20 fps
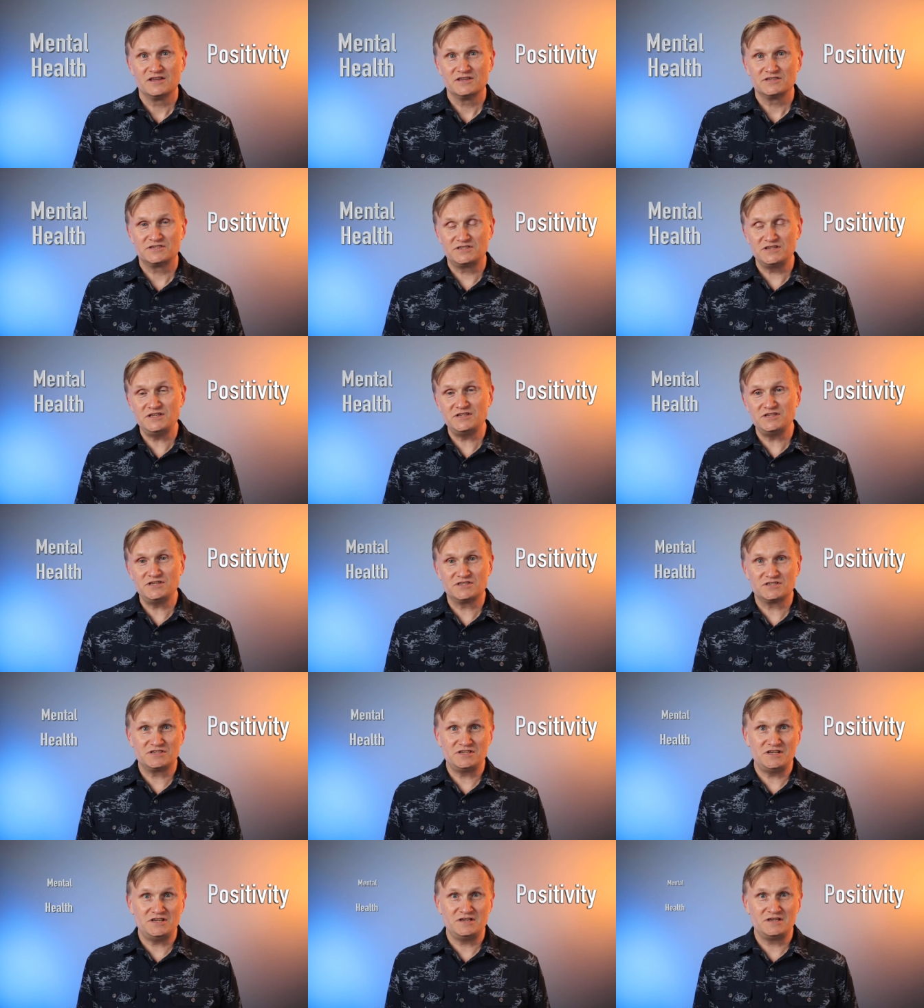
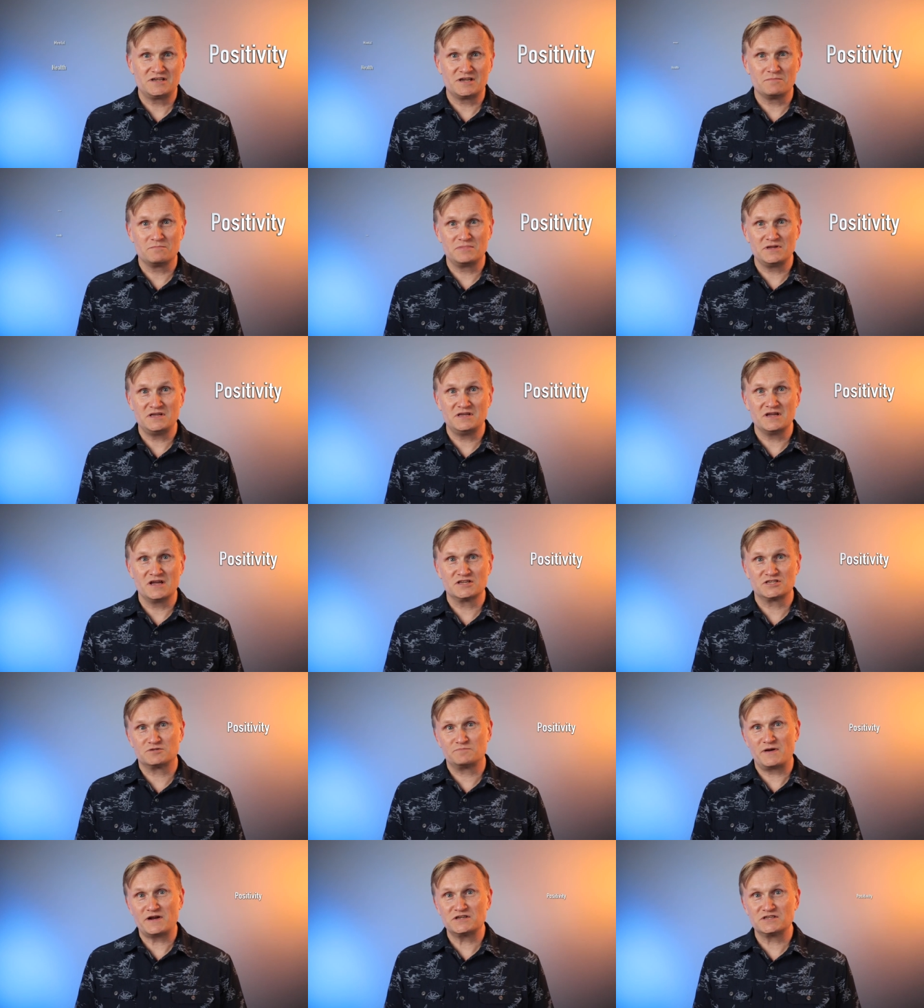CGC can be
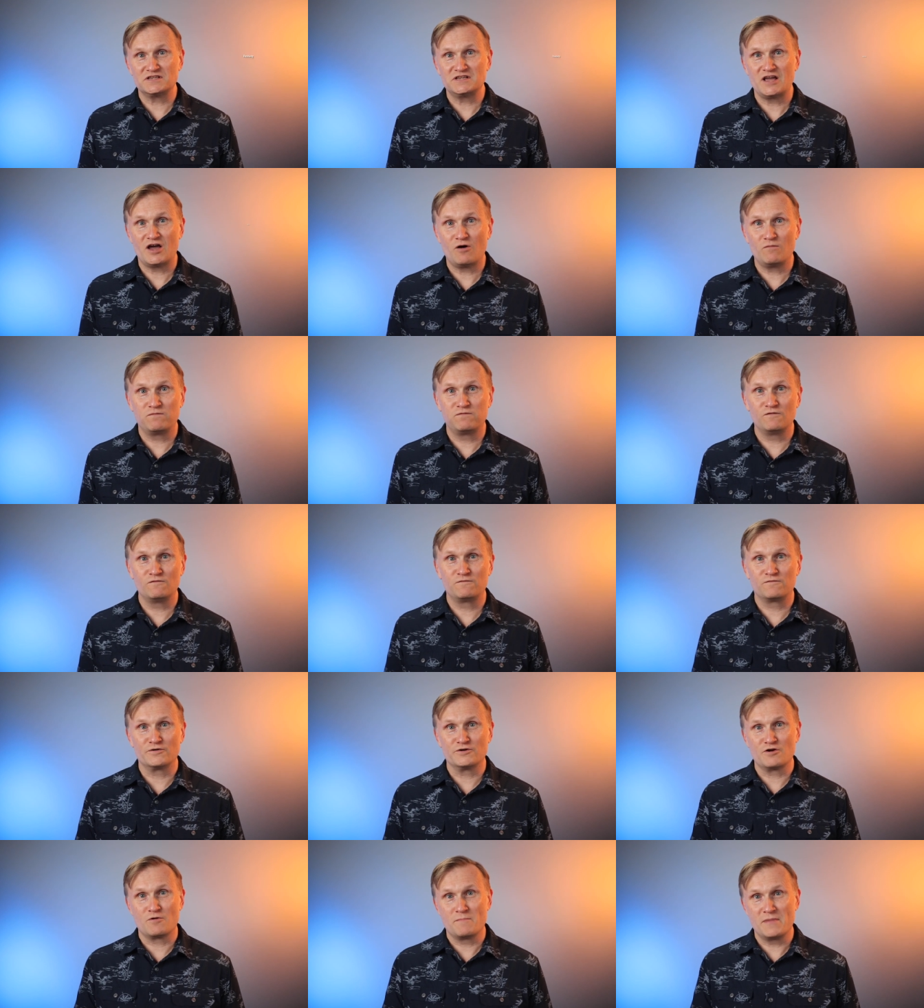especially helpful
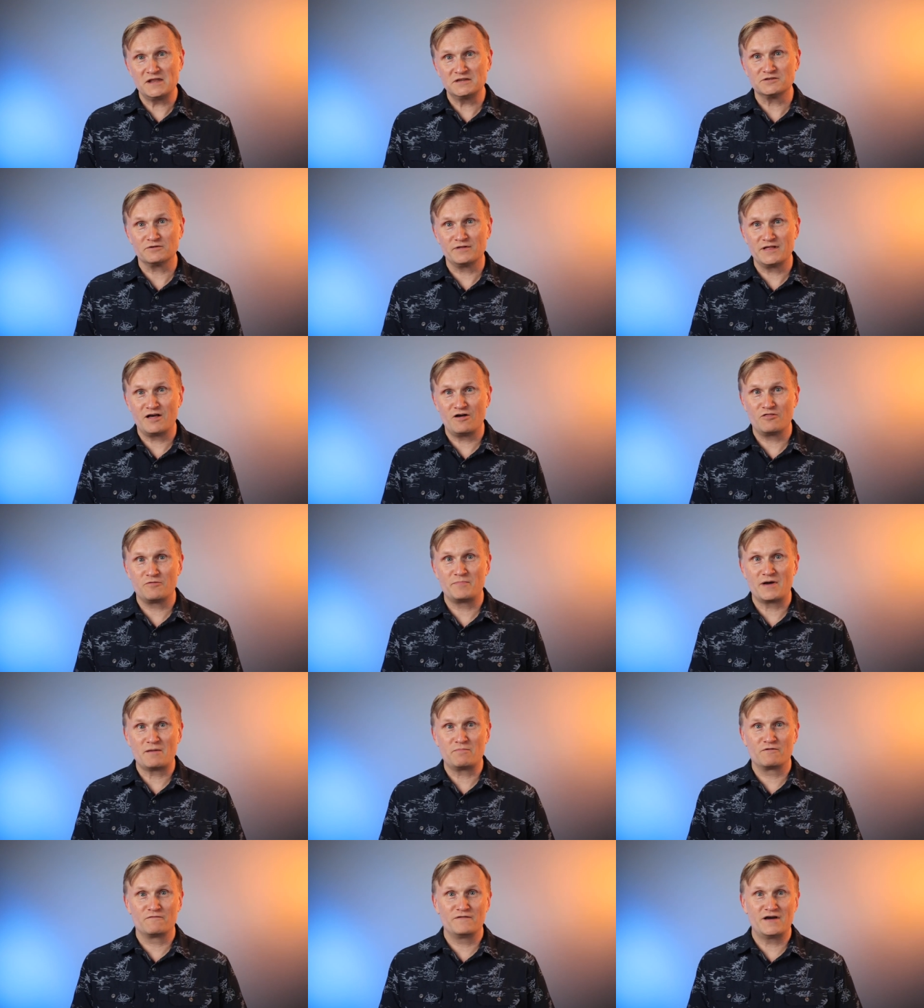for your mental health
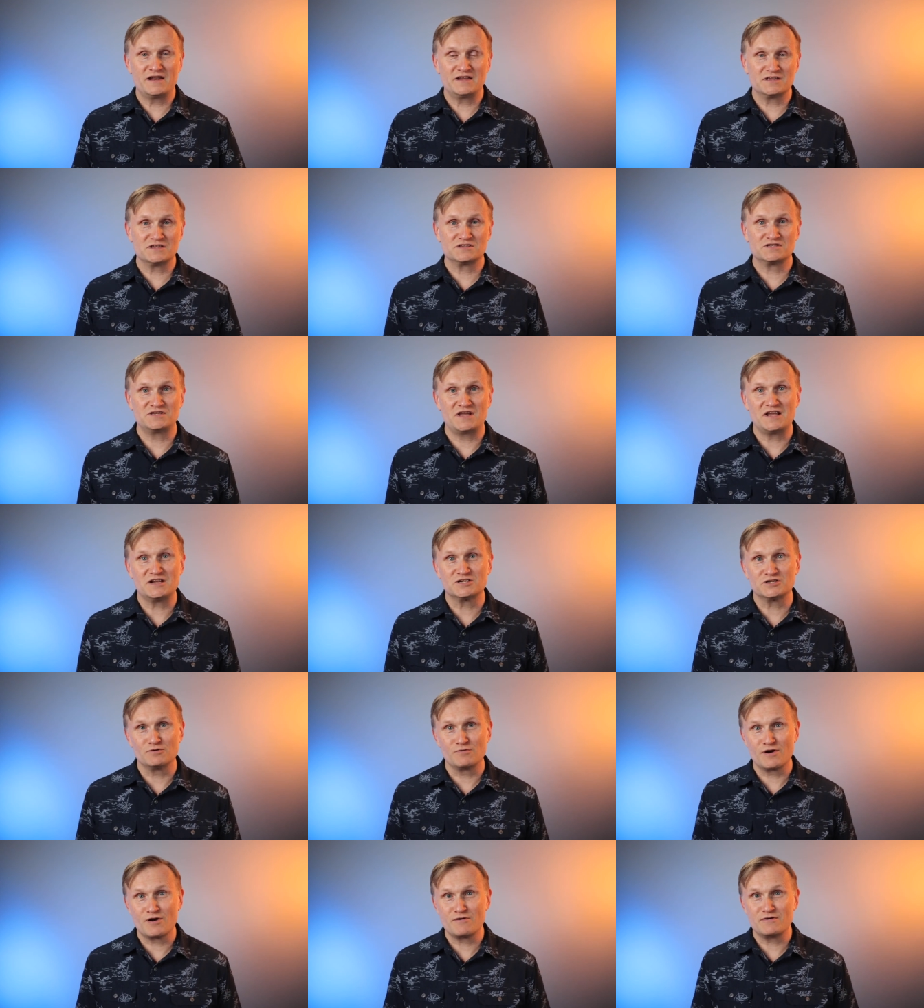by providing a
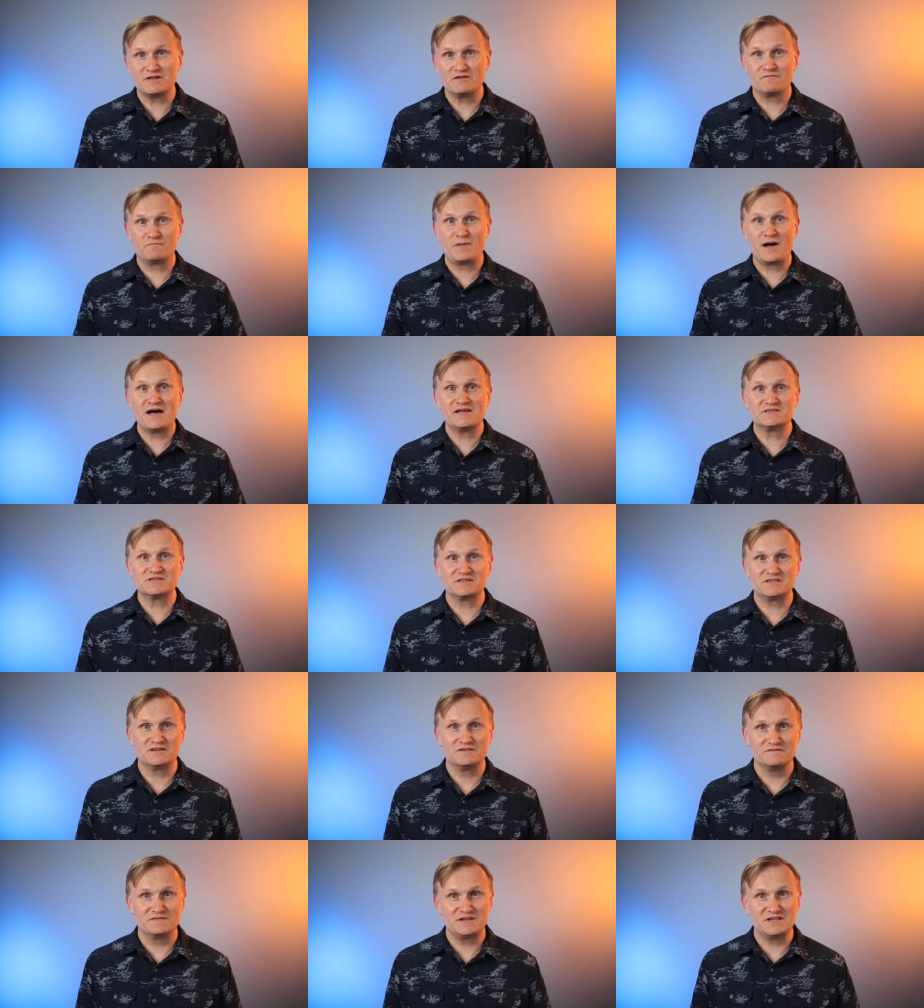sanctuary of
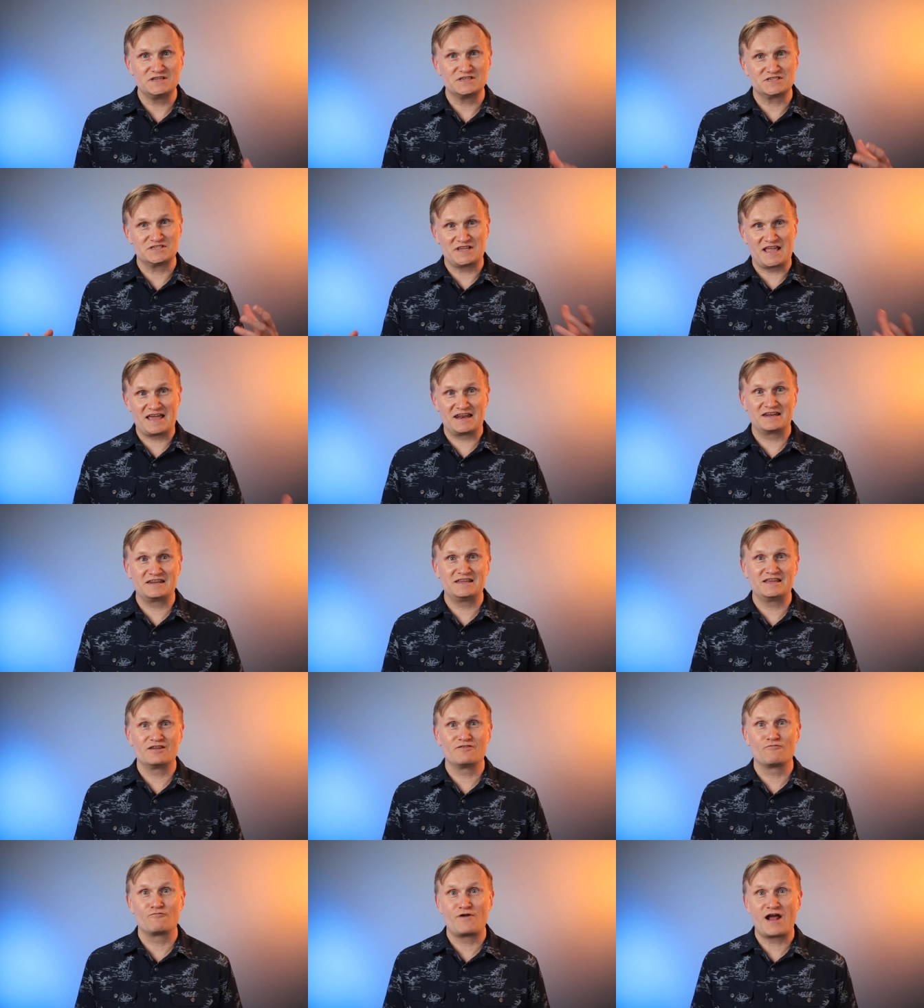positivity, sanity,
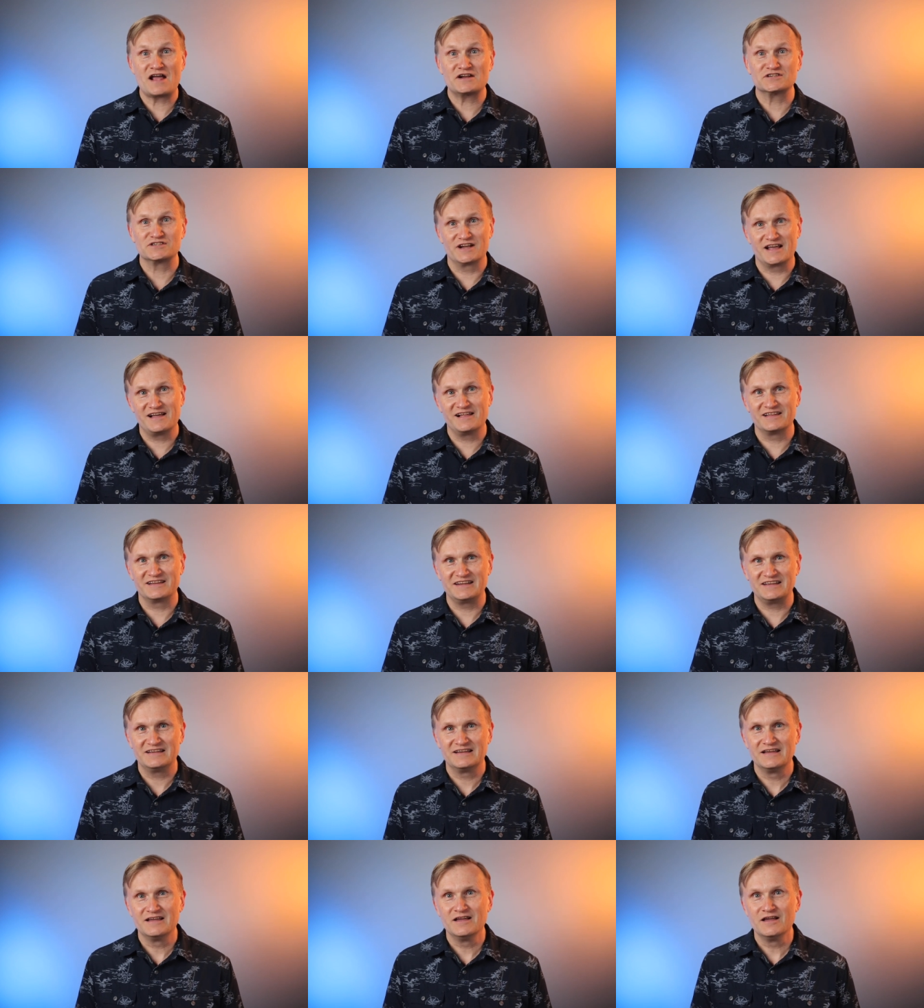and
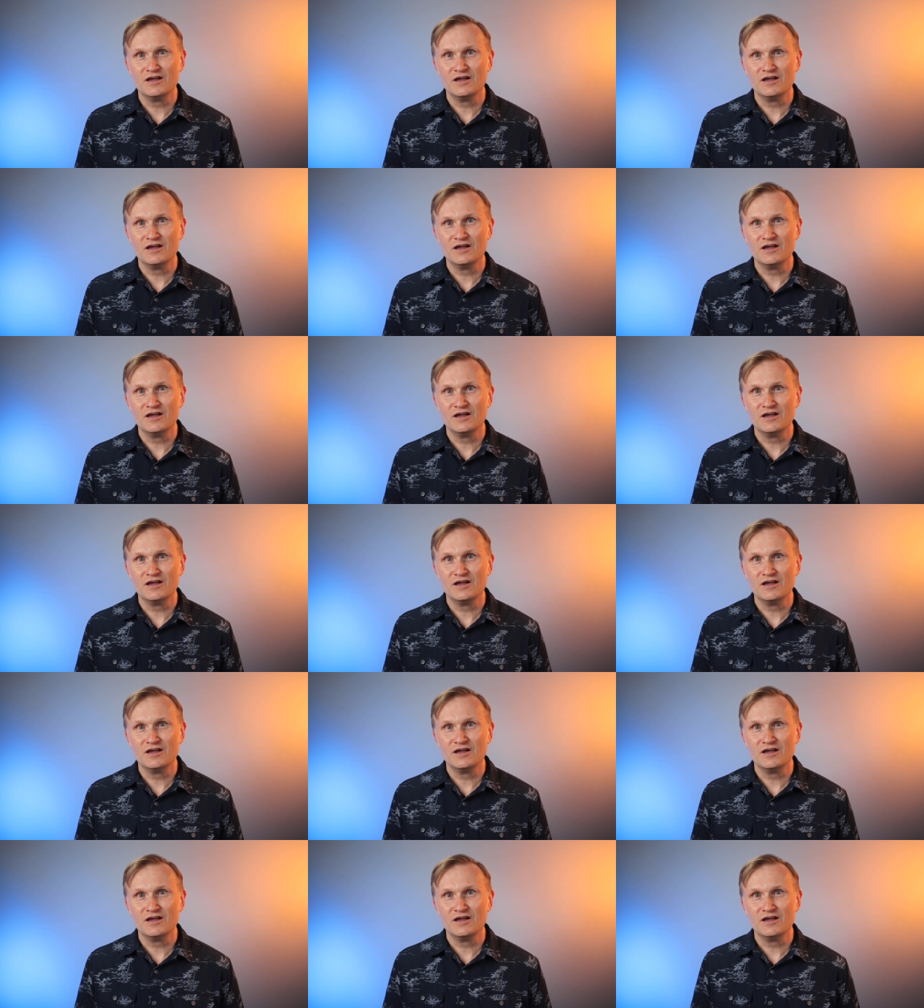rationality.